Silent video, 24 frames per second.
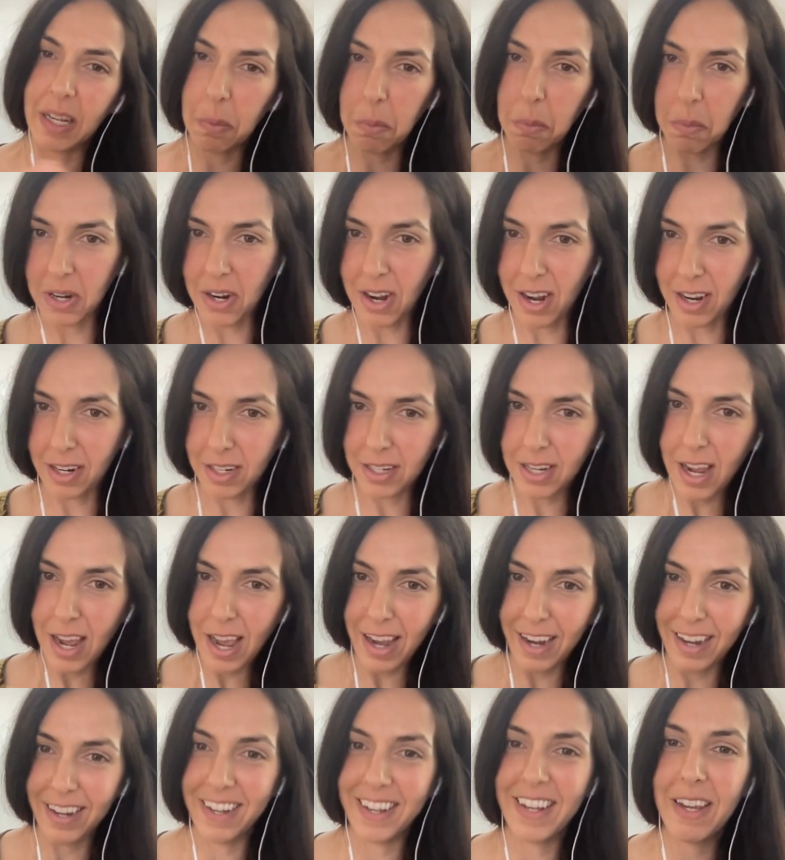but not
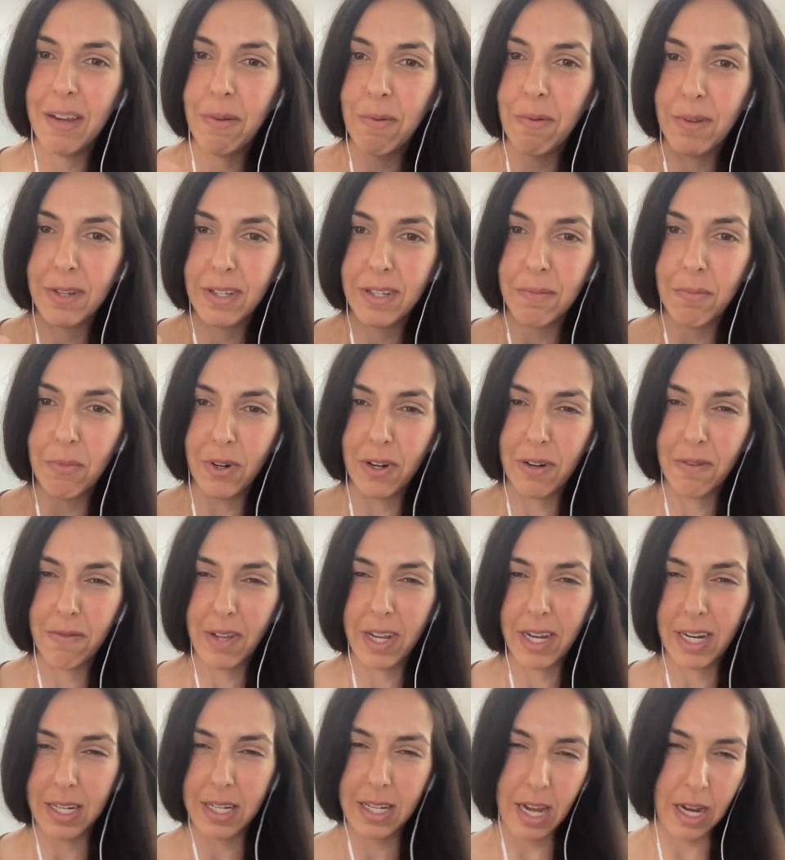tech. He was more of
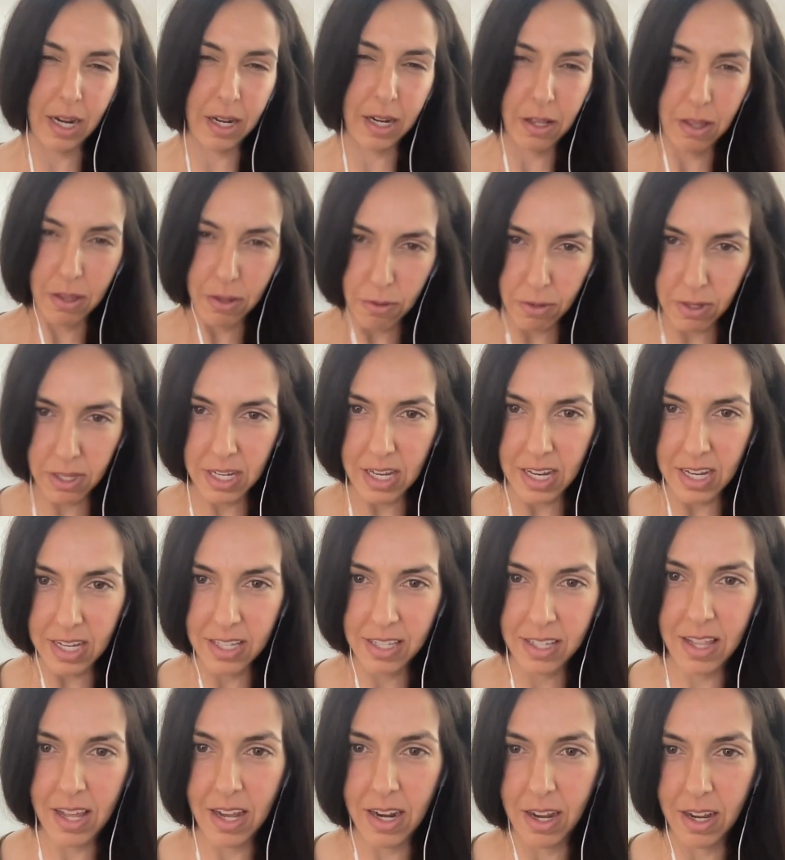like a tech
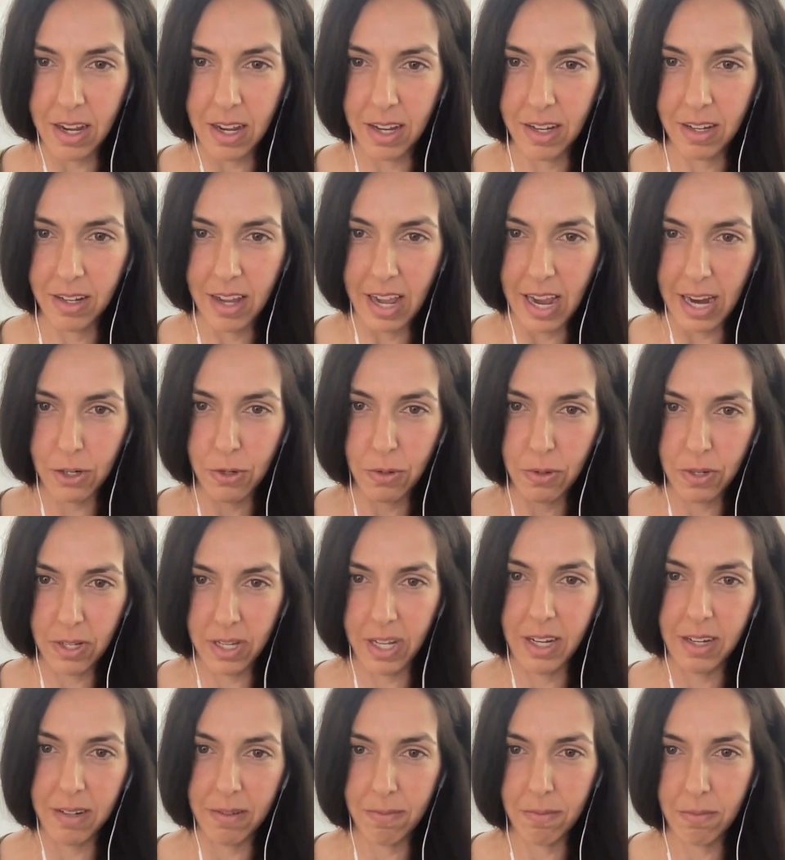enthusiast than a actual
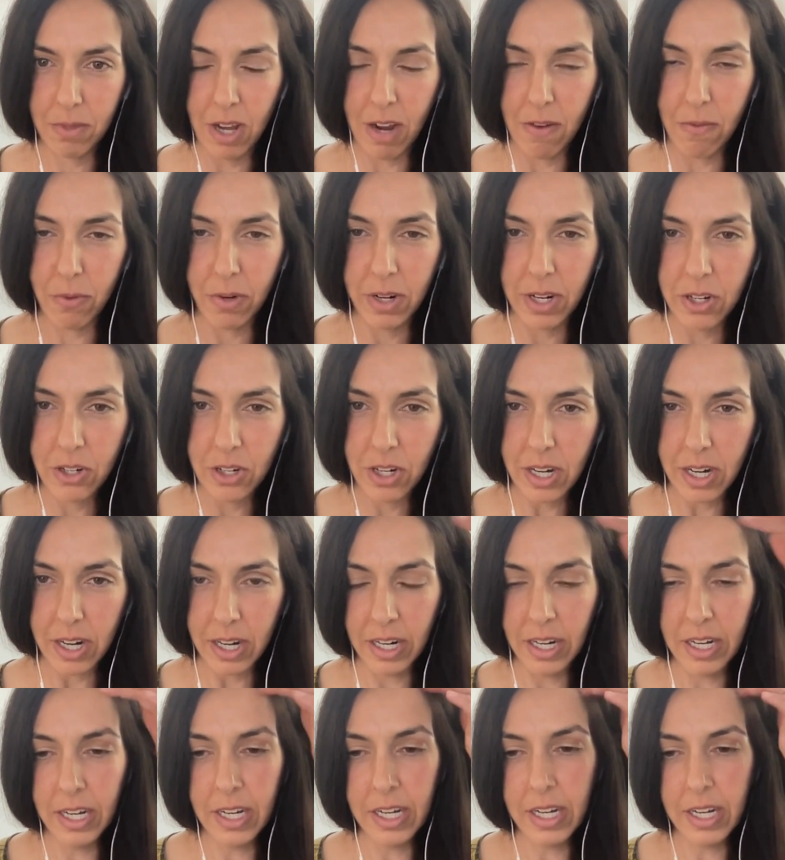like software engineer.